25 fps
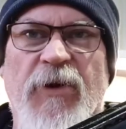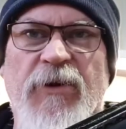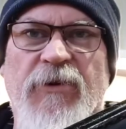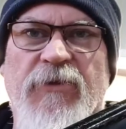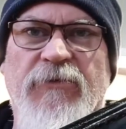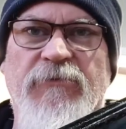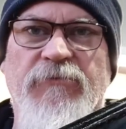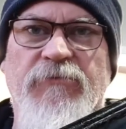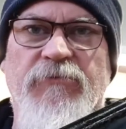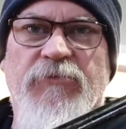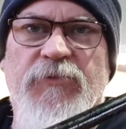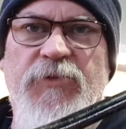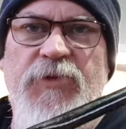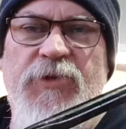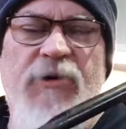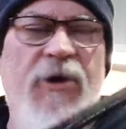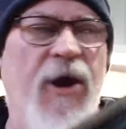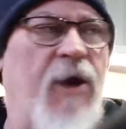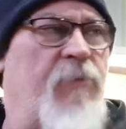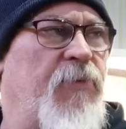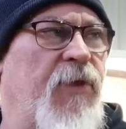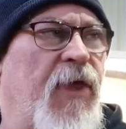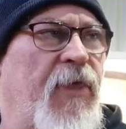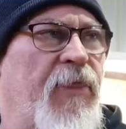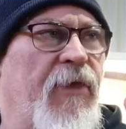I
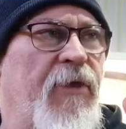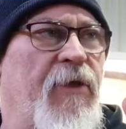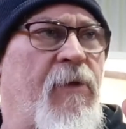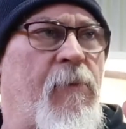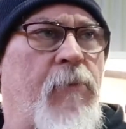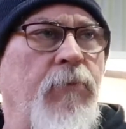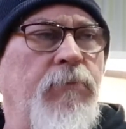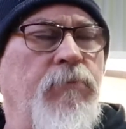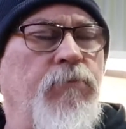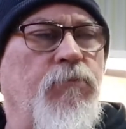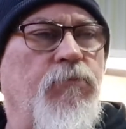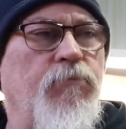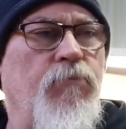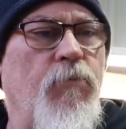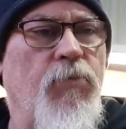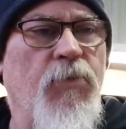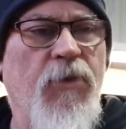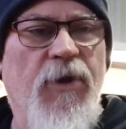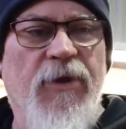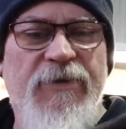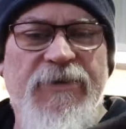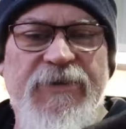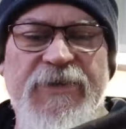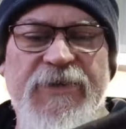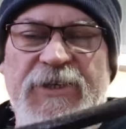grabbed the other
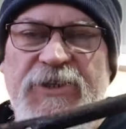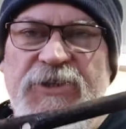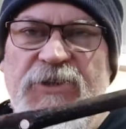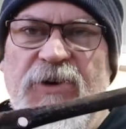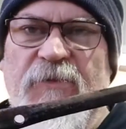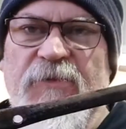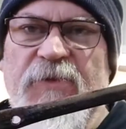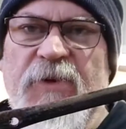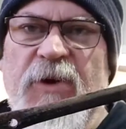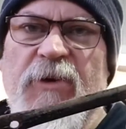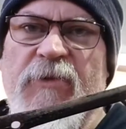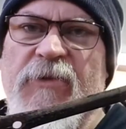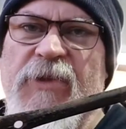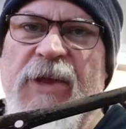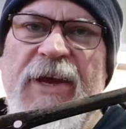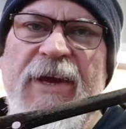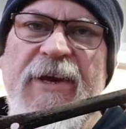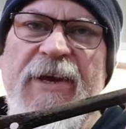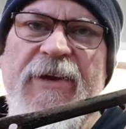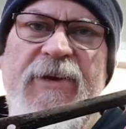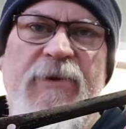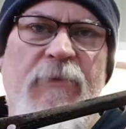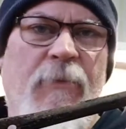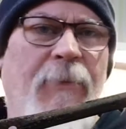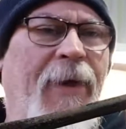section off that I
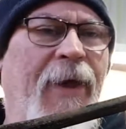need to